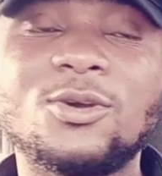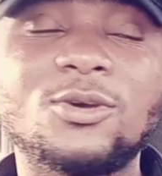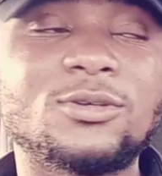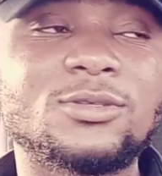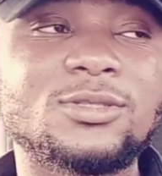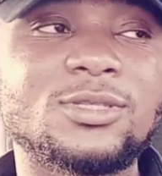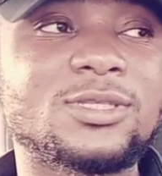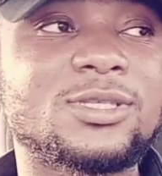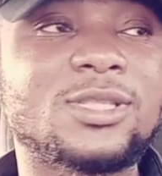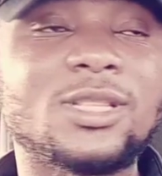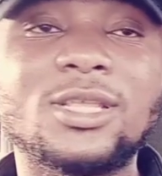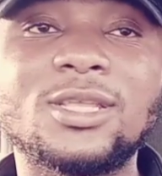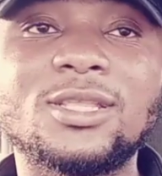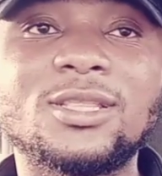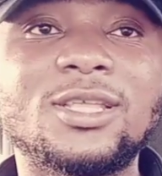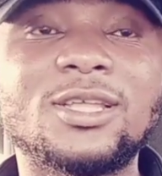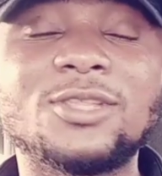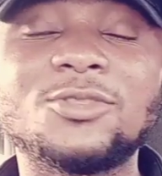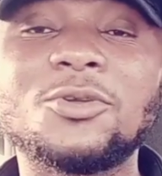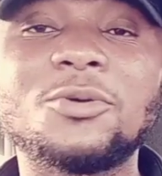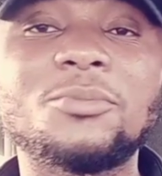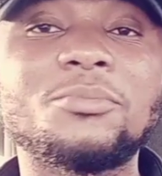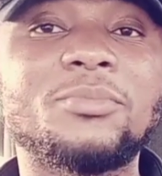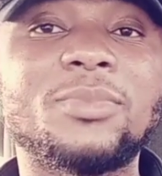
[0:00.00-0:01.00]
Honestly,
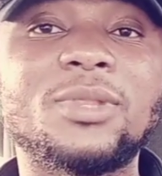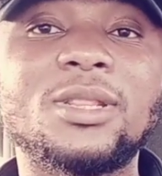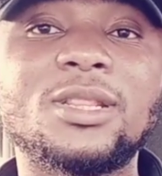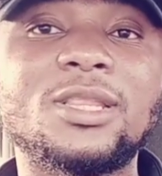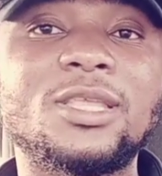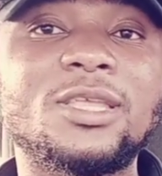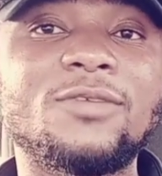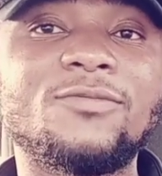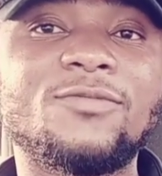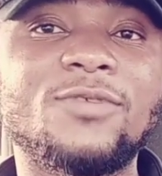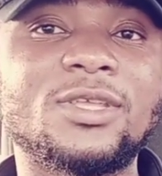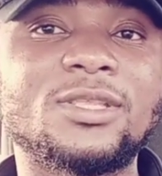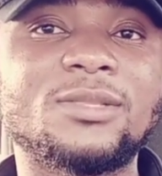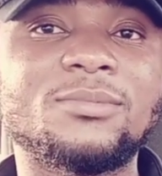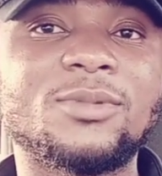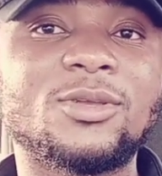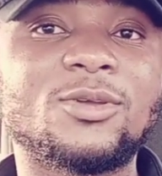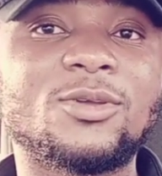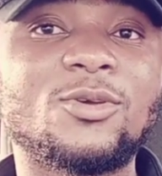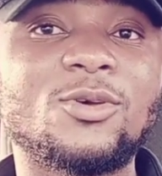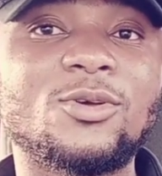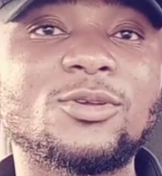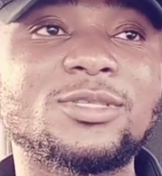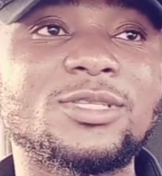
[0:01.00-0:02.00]
they don't believe it,
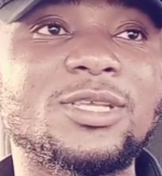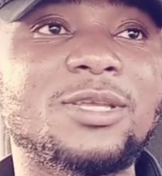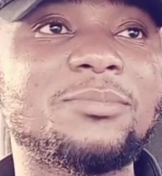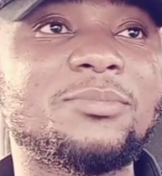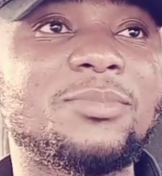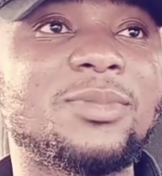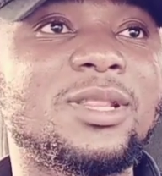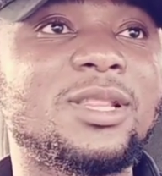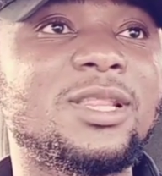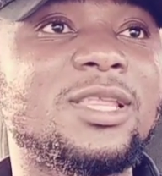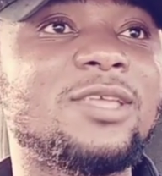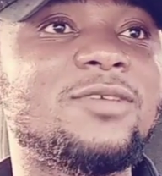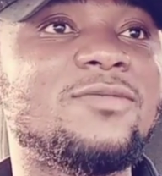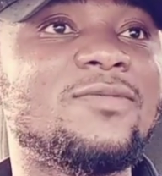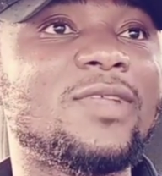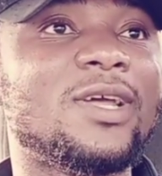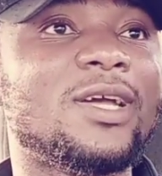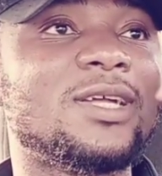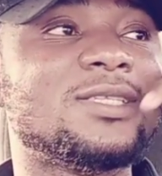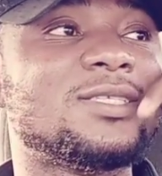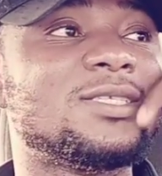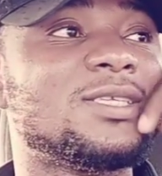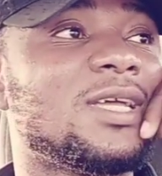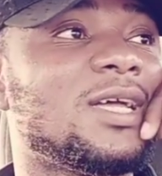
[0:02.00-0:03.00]
because they believe
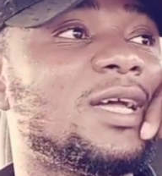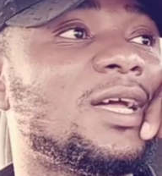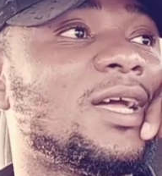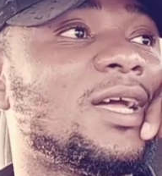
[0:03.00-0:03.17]
that